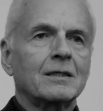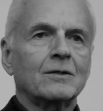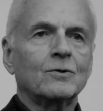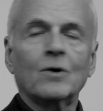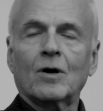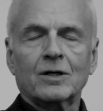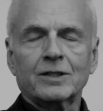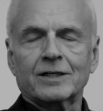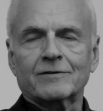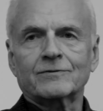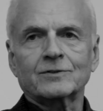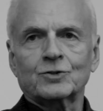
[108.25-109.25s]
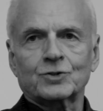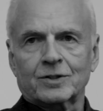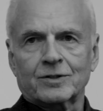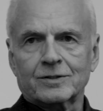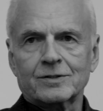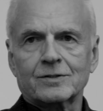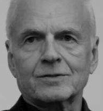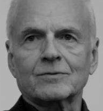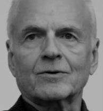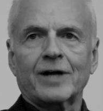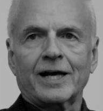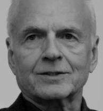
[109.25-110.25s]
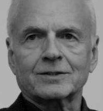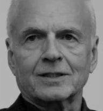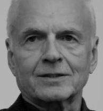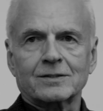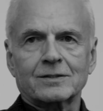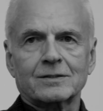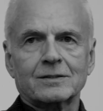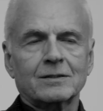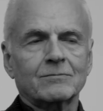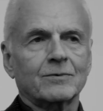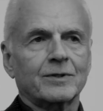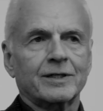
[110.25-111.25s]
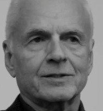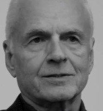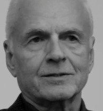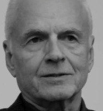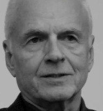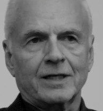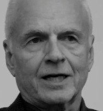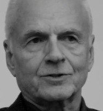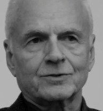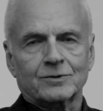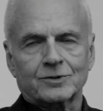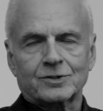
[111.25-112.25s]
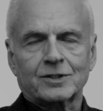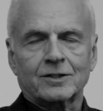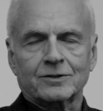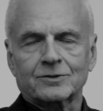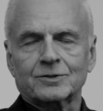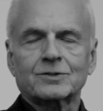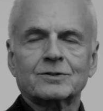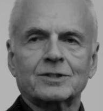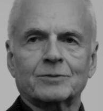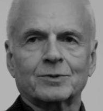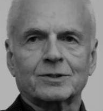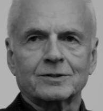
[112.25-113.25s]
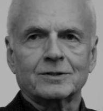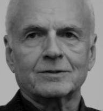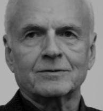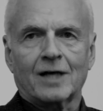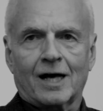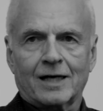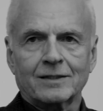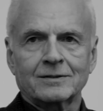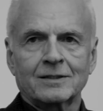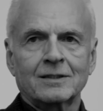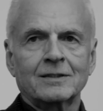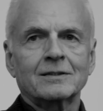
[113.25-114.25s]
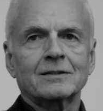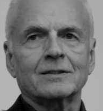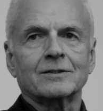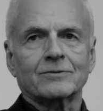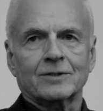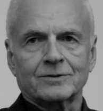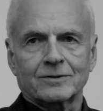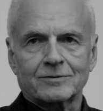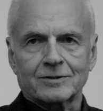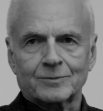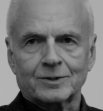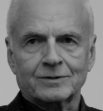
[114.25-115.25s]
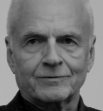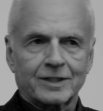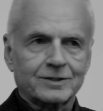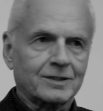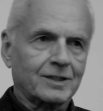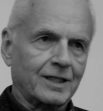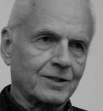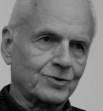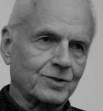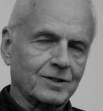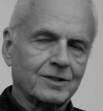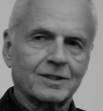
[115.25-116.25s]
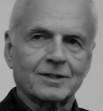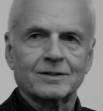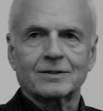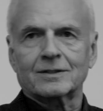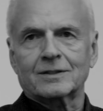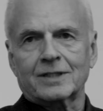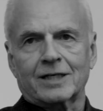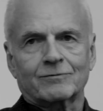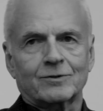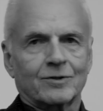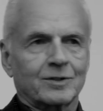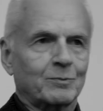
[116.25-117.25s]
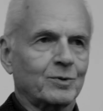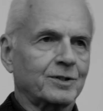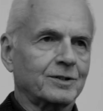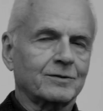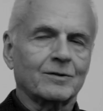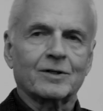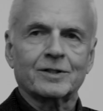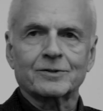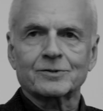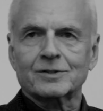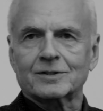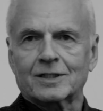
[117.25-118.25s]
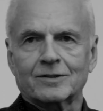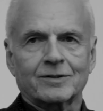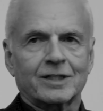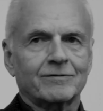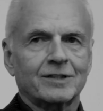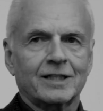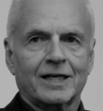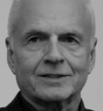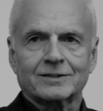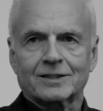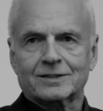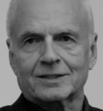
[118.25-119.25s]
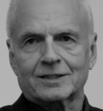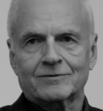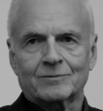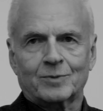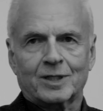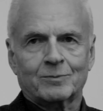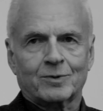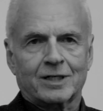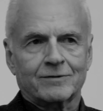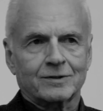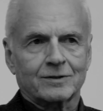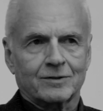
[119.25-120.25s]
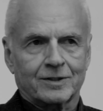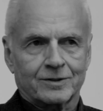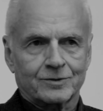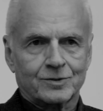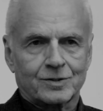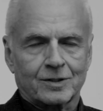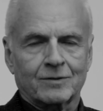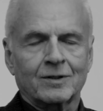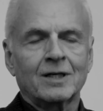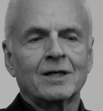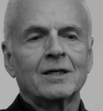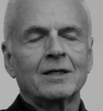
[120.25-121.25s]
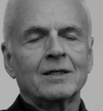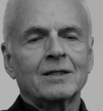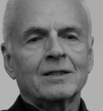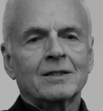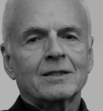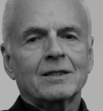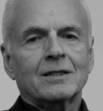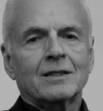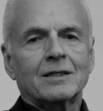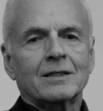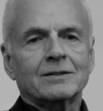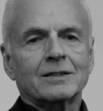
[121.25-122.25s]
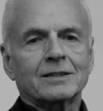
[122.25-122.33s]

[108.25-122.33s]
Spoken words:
who all have insurance or assets, whereas the actual sellers typically do not, and they're under criminal investigation and have court-appointed lawyers, and they don't have any assets to even pay private lawyers. So the